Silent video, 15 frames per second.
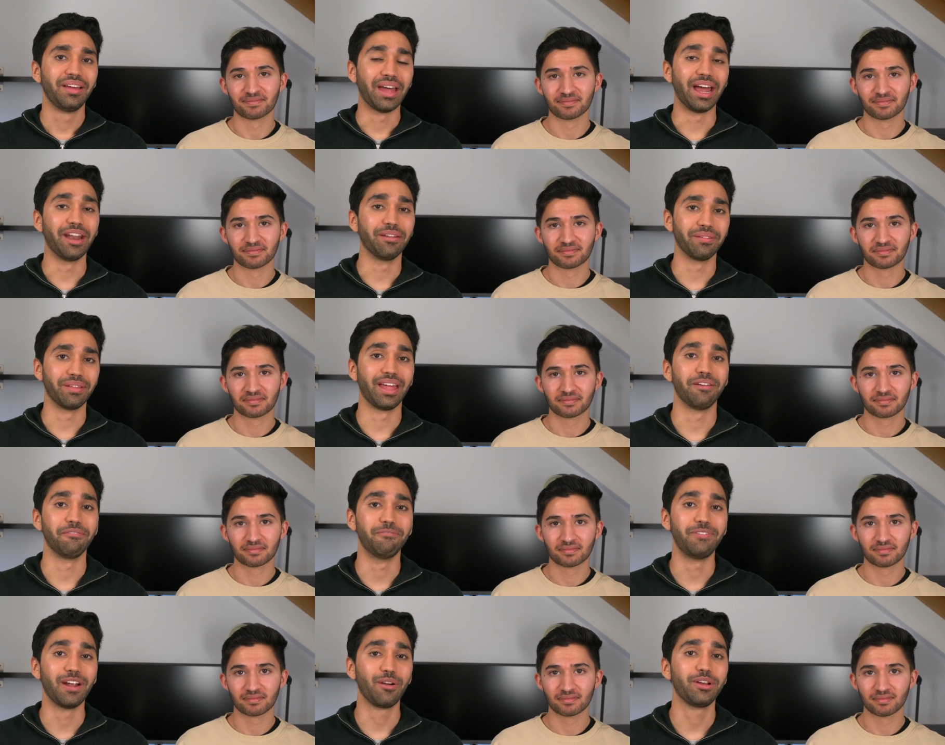Speaker 1: And
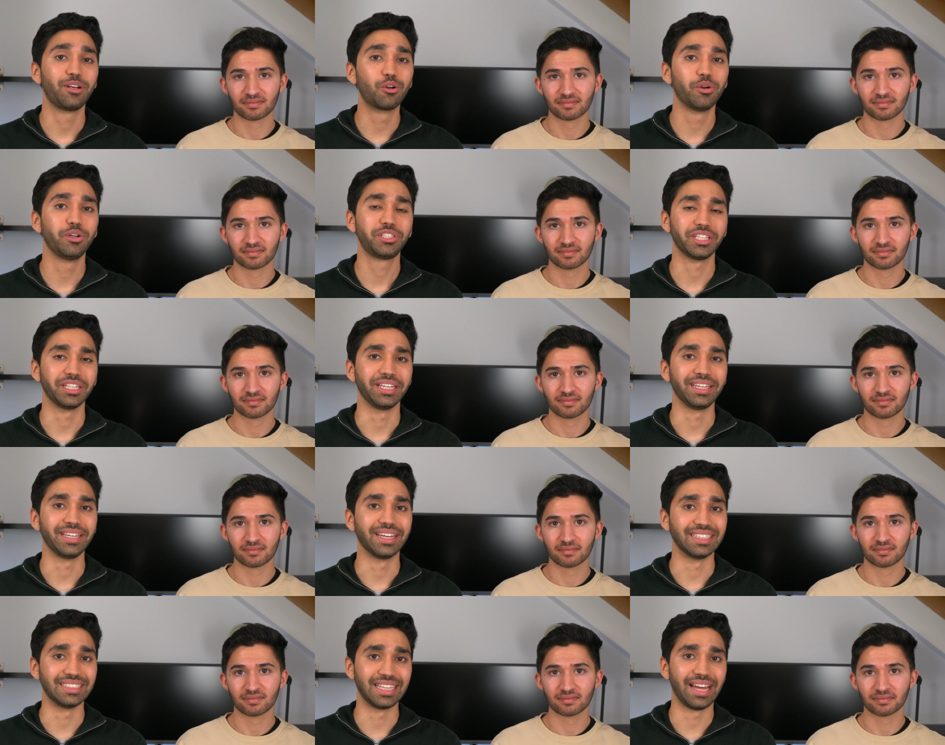then very
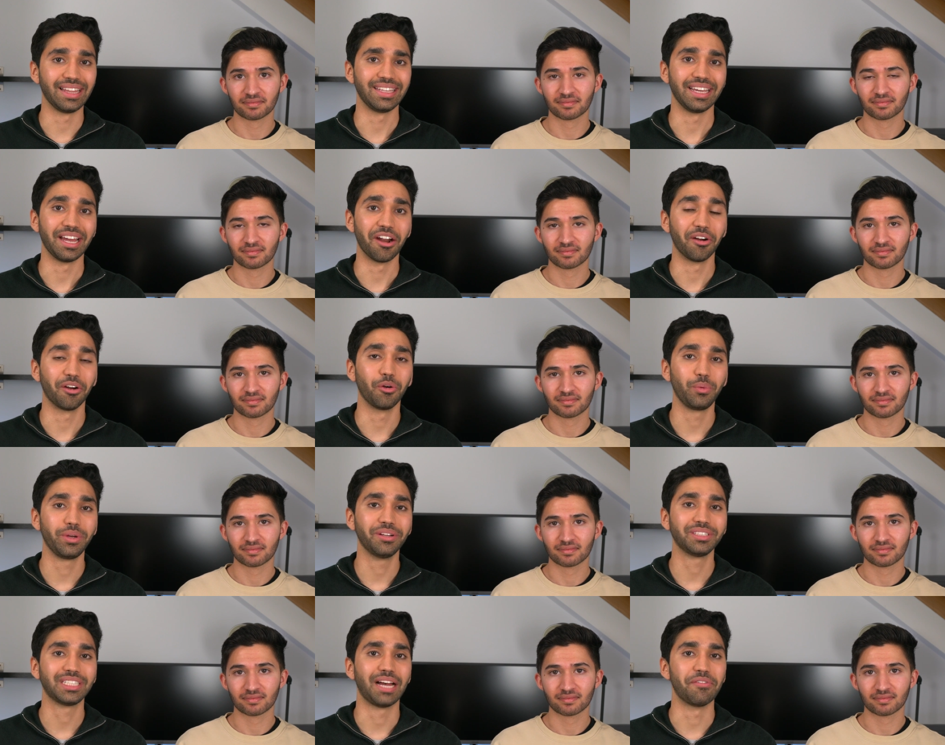crucially is that the aero
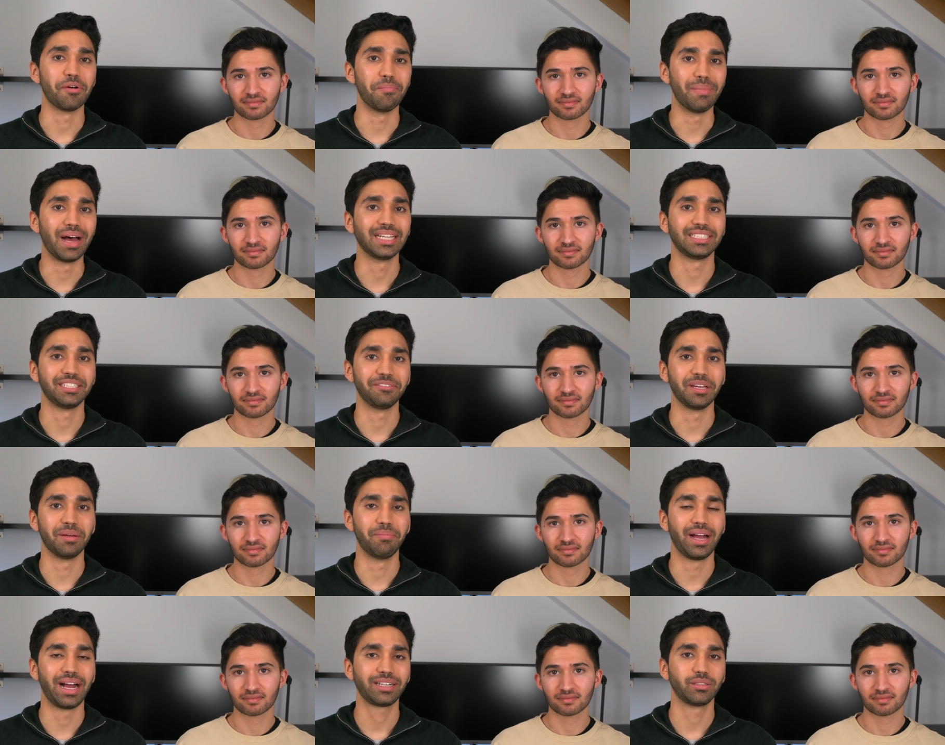wheels have a massive
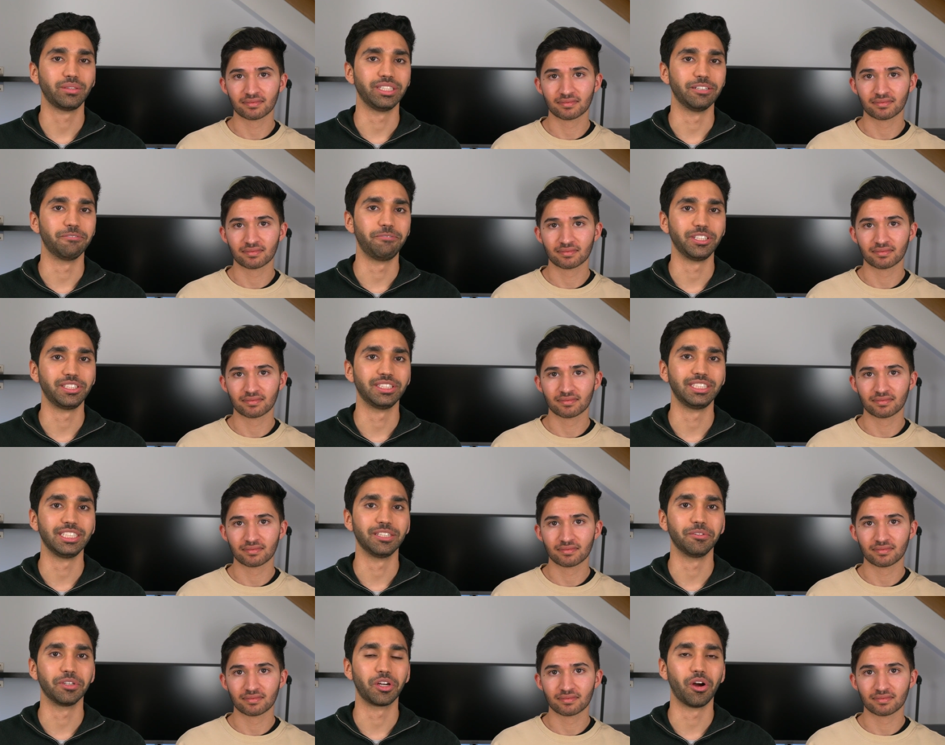impact on the
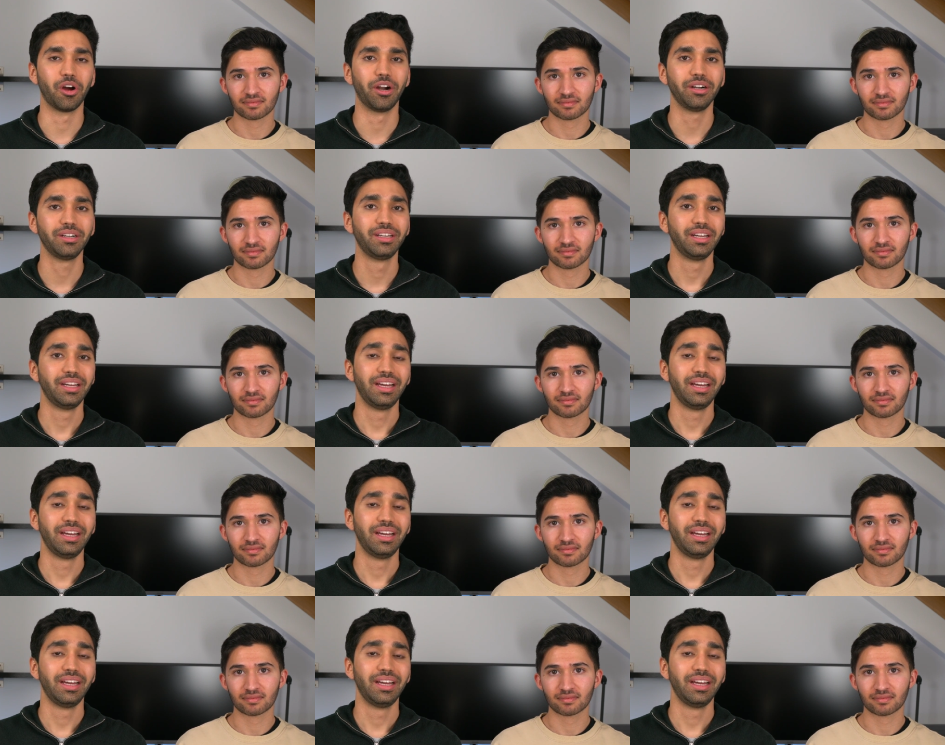efficiency of the car.